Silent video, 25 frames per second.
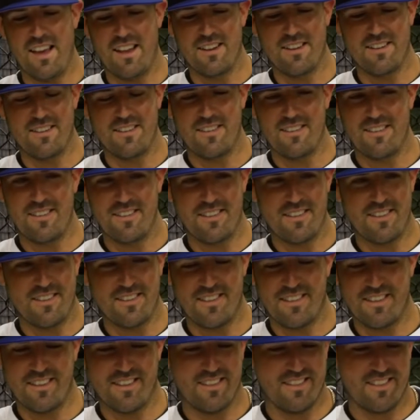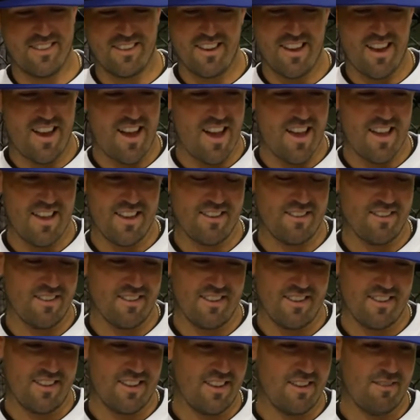And the guy,
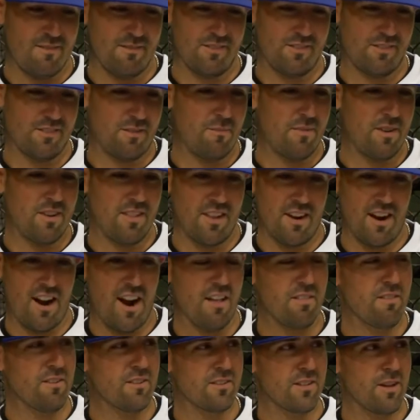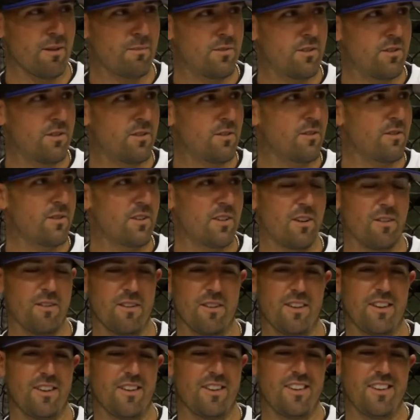he was somebody that I looked up to. You
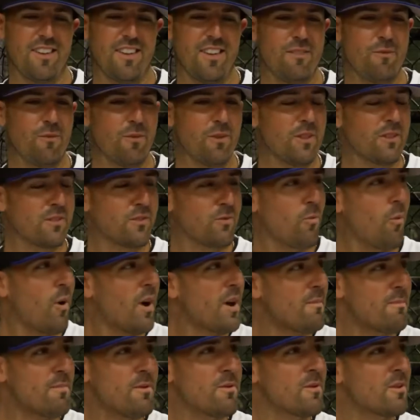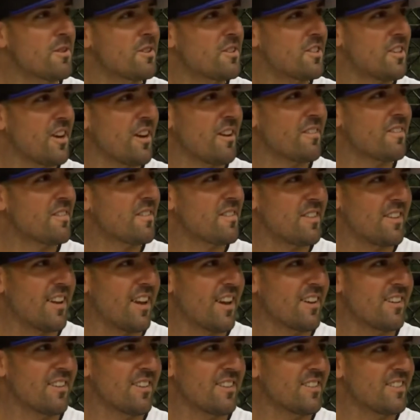know, he wore this white puka shell
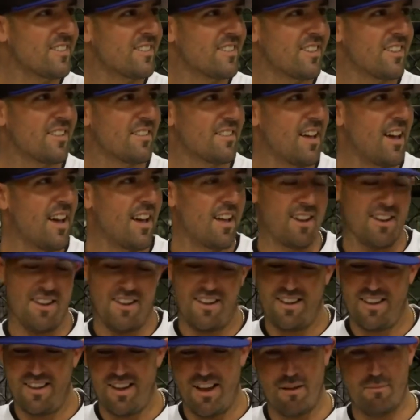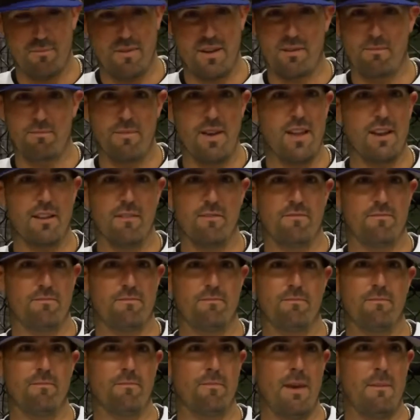necklace that I'm like, man,
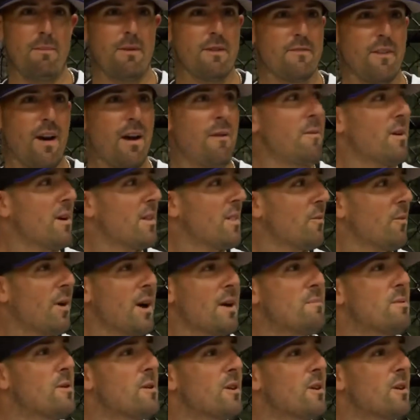maybe if I wear the